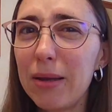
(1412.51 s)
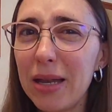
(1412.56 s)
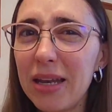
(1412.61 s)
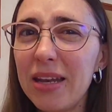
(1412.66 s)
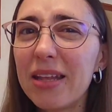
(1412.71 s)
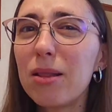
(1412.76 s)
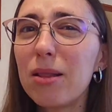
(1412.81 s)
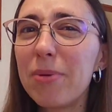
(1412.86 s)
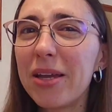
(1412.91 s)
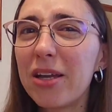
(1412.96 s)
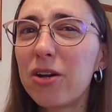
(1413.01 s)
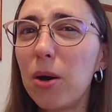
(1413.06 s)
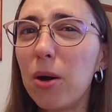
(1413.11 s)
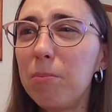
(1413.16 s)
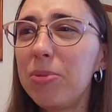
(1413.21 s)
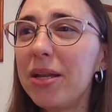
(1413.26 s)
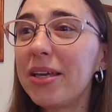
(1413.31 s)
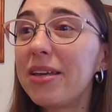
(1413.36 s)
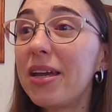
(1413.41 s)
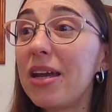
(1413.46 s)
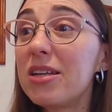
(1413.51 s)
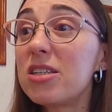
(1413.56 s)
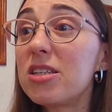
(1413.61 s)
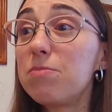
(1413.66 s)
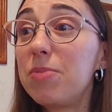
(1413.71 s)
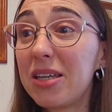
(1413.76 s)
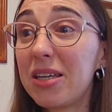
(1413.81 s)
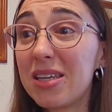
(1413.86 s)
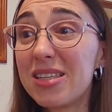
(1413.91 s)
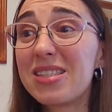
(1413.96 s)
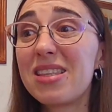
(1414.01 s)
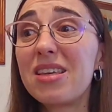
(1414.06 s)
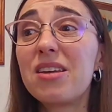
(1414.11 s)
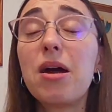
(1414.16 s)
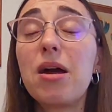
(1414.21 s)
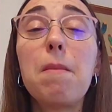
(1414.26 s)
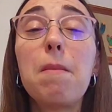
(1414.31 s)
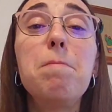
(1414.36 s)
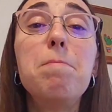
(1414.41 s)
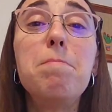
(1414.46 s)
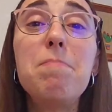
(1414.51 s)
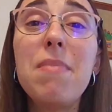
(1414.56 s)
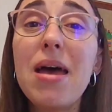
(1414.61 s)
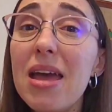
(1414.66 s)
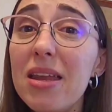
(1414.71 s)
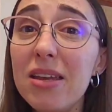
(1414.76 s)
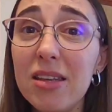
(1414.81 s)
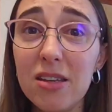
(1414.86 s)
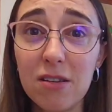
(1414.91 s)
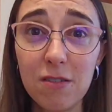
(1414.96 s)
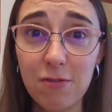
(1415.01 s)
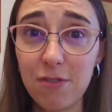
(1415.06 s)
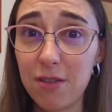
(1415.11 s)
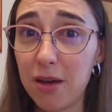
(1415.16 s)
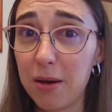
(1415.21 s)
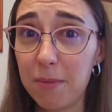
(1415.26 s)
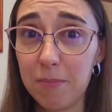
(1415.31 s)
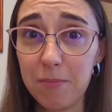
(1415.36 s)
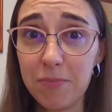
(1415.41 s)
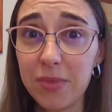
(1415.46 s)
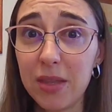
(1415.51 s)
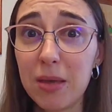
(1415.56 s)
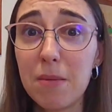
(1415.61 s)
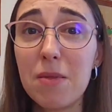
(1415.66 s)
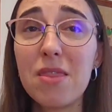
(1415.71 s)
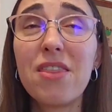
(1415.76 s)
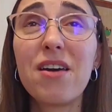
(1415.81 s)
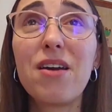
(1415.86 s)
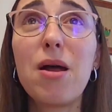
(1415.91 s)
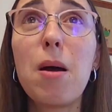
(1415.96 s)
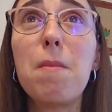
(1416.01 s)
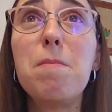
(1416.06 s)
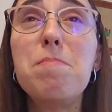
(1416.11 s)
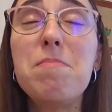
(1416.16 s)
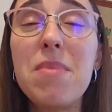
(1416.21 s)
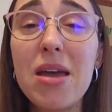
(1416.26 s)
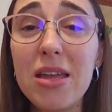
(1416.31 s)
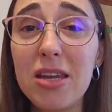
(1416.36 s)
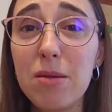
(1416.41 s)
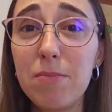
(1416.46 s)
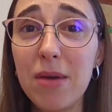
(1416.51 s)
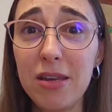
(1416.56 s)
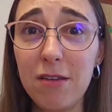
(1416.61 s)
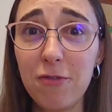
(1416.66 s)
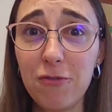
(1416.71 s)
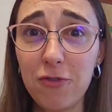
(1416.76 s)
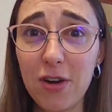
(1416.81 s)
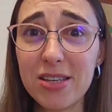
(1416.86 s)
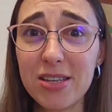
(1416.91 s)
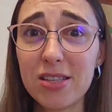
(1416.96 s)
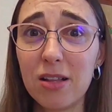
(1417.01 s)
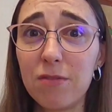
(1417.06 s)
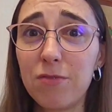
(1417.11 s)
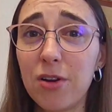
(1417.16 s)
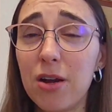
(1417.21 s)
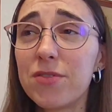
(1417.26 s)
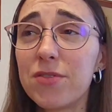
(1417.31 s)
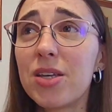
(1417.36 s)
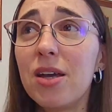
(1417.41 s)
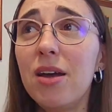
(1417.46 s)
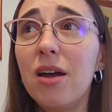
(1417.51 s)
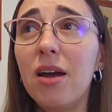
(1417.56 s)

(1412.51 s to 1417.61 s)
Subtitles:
little bit complicated because there are many of them. There are many phrasal verbs.